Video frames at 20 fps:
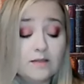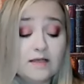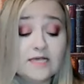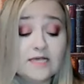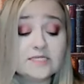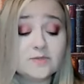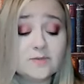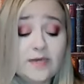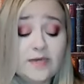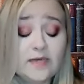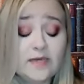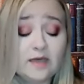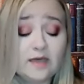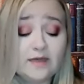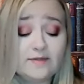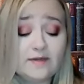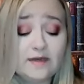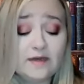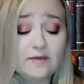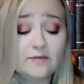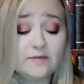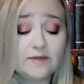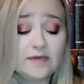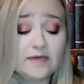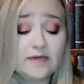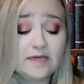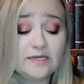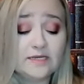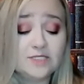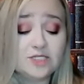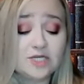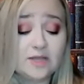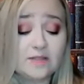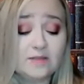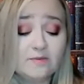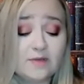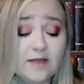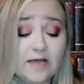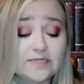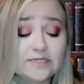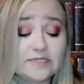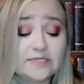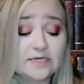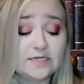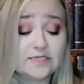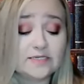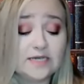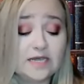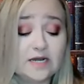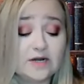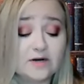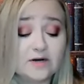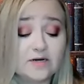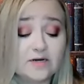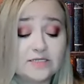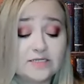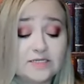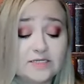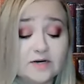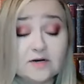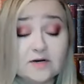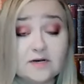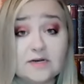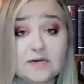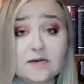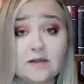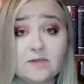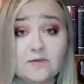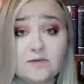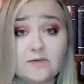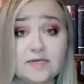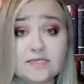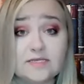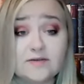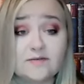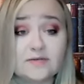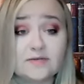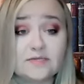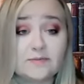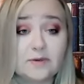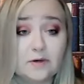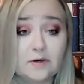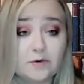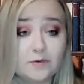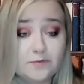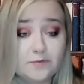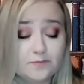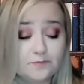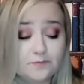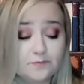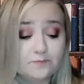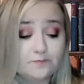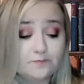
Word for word: Last week, I think, the kid had shed the plastic container and started in on the rest of his meal.